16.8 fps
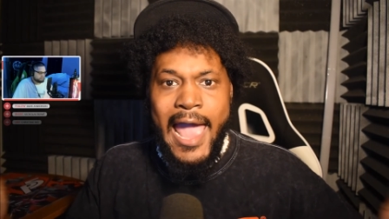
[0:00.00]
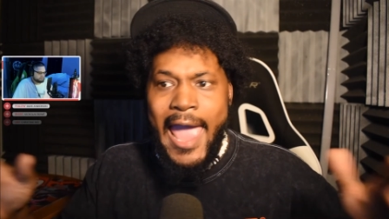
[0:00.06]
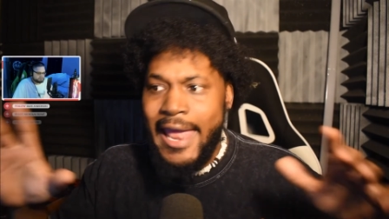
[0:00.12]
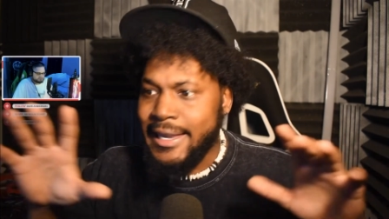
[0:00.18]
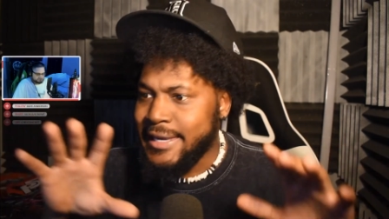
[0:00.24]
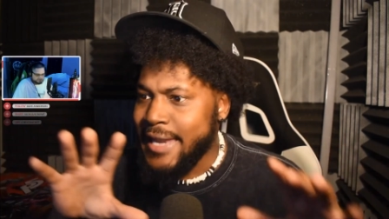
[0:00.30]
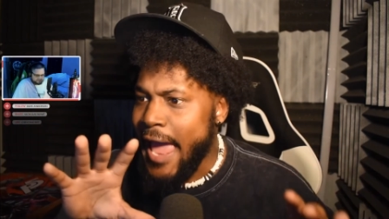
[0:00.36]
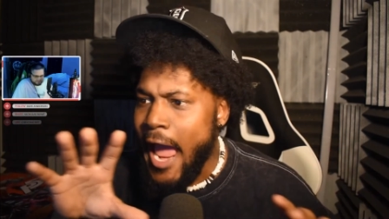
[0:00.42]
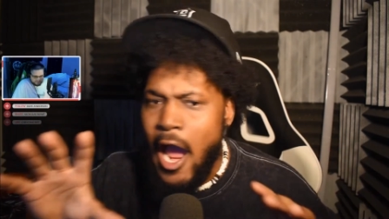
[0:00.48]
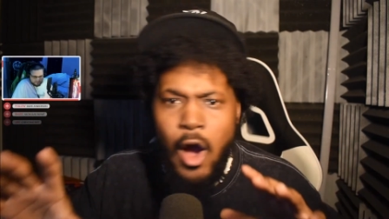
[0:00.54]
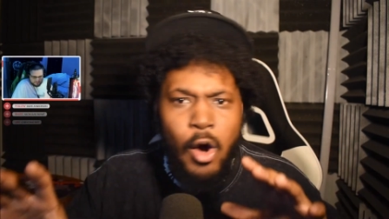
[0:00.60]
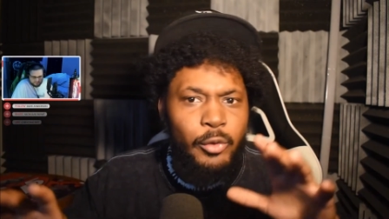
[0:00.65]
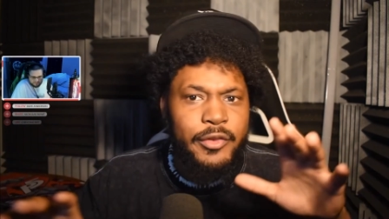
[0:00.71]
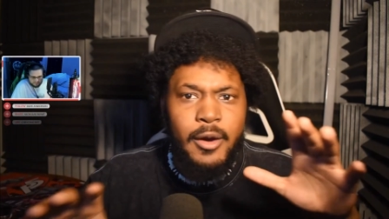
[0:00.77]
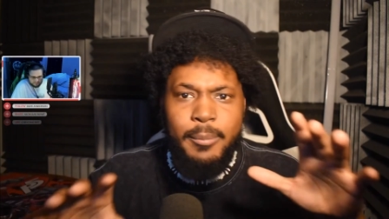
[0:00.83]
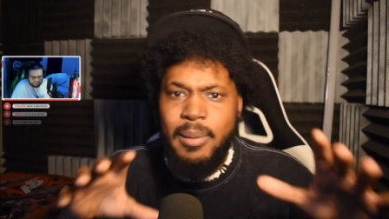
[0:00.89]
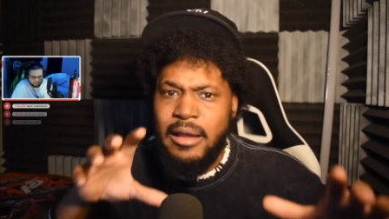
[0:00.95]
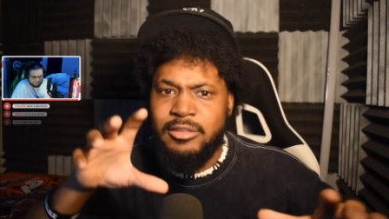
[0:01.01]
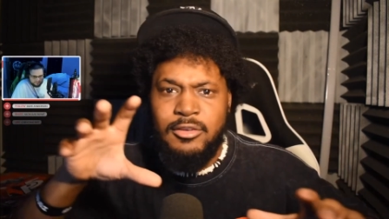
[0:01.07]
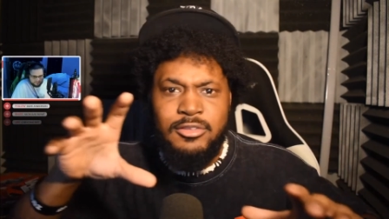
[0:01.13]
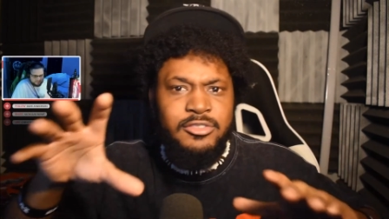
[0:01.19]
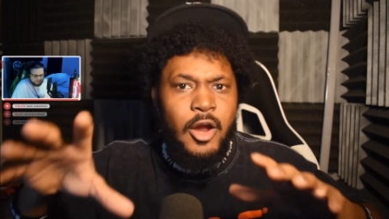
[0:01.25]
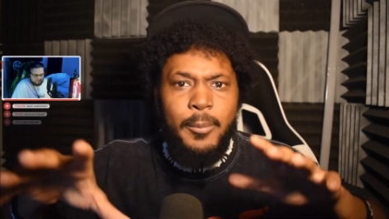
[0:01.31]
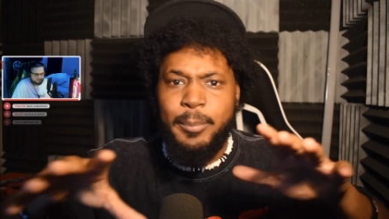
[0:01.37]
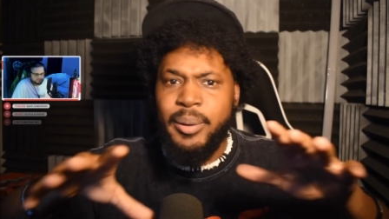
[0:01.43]
And now they're about to
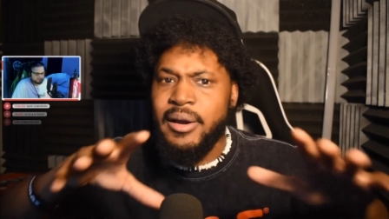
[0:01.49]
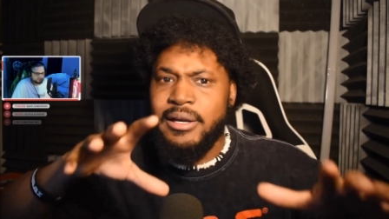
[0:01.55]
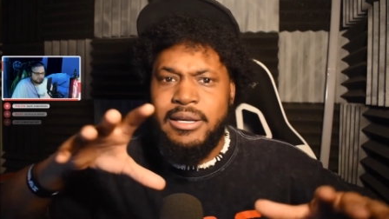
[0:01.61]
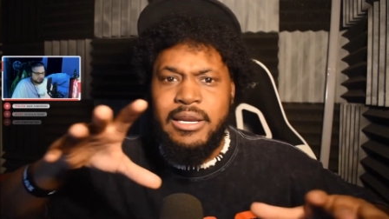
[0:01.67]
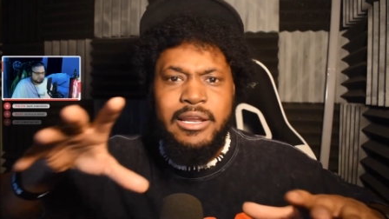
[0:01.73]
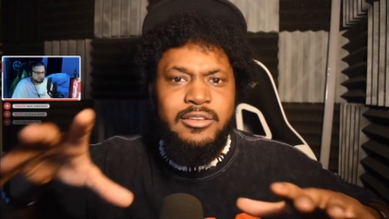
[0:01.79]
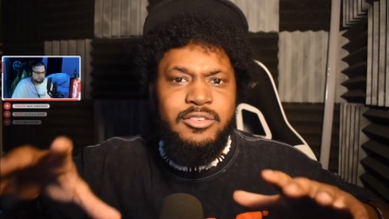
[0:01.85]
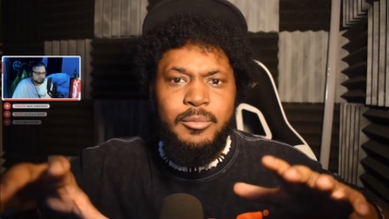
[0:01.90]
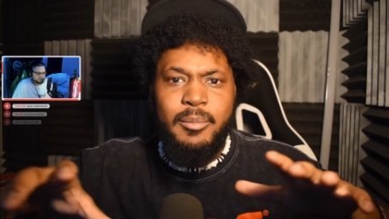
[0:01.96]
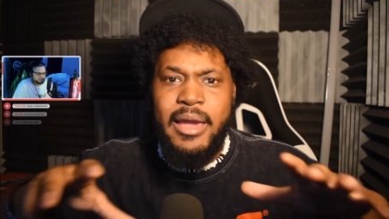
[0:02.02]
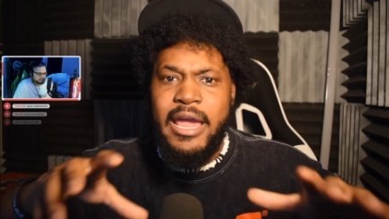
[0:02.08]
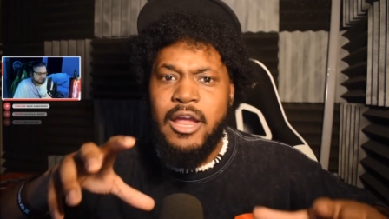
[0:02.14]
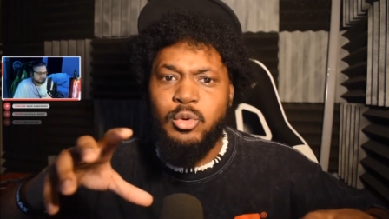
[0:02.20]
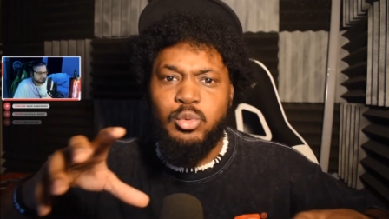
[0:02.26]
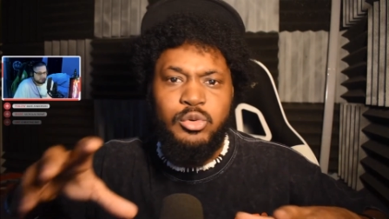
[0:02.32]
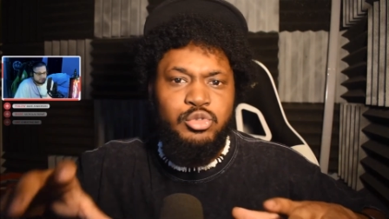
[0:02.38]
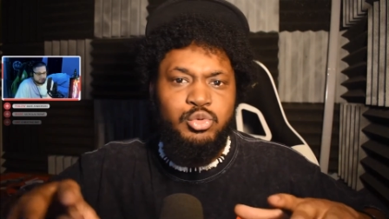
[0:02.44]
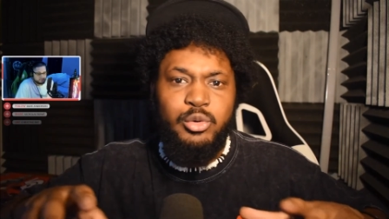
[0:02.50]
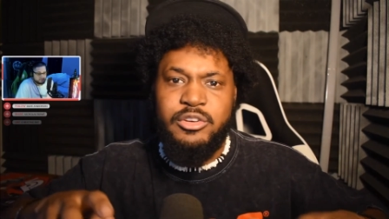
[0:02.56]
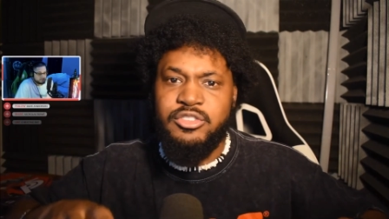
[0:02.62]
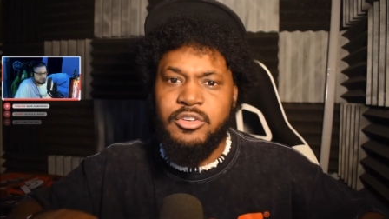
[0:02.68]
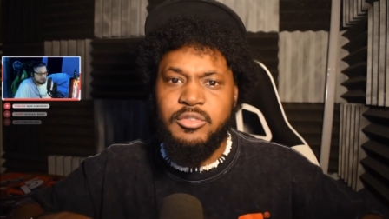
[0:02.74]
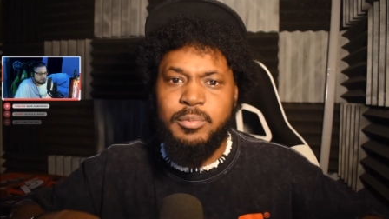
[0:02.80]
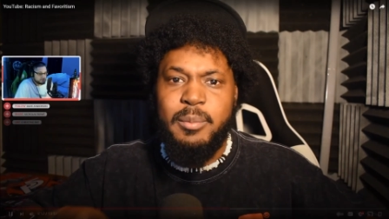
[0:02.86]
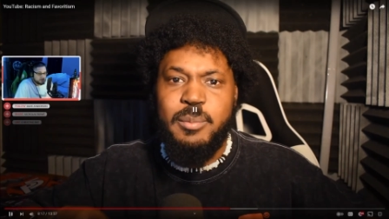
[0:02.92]
start putting in some age restrictions.